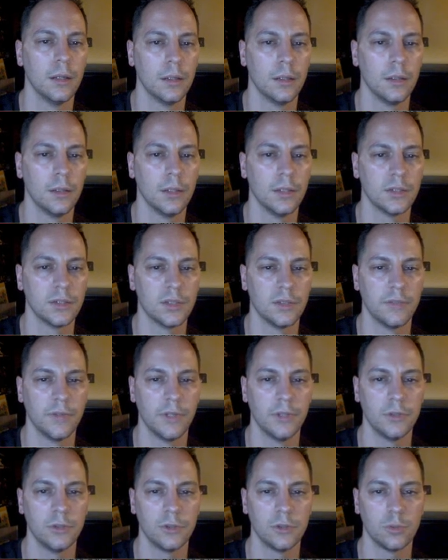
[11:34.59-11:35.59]
There's an
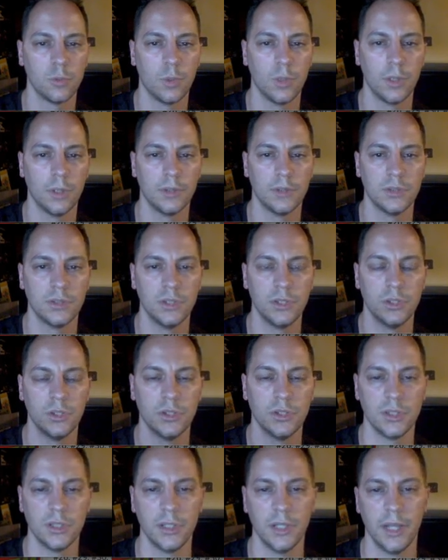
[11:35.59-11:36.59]
Avengers 1
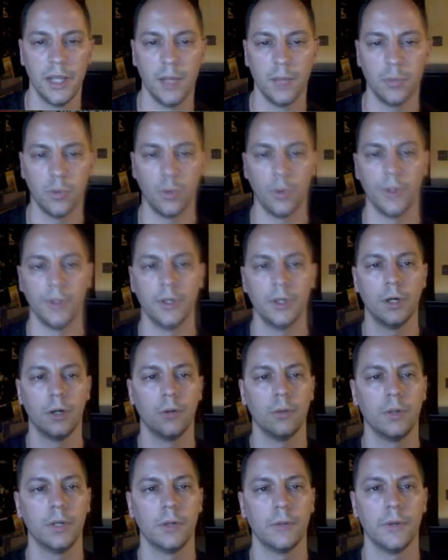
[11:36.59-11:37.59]
CGC
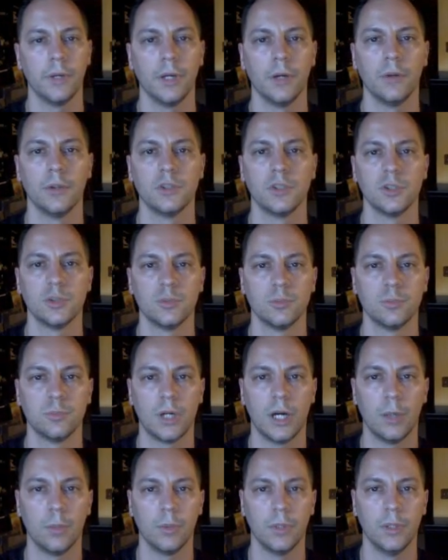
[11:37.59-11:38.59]
8.0. Here we go. This is
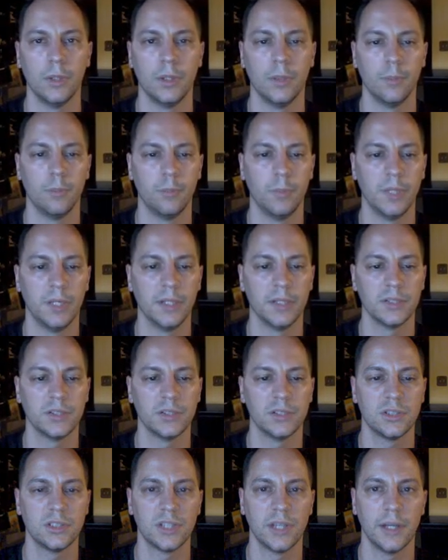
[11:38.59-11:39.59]
probably the
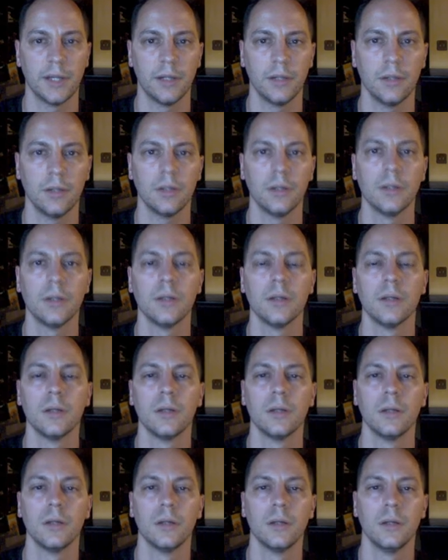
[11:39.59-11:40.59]
biggest sale
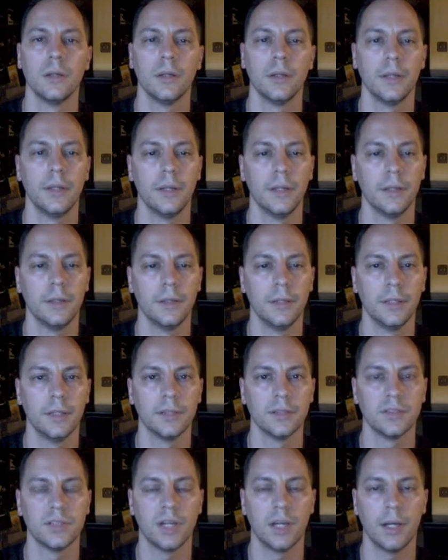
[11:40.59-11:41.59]
in the
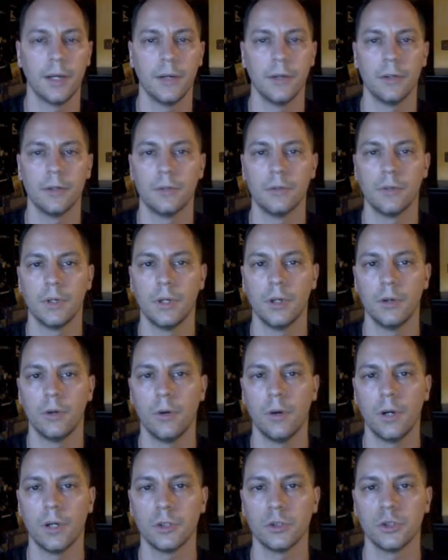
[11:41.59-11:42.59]
entire
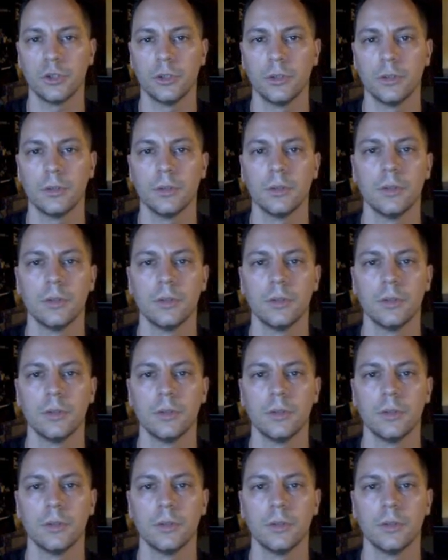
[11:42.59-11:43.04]
auction.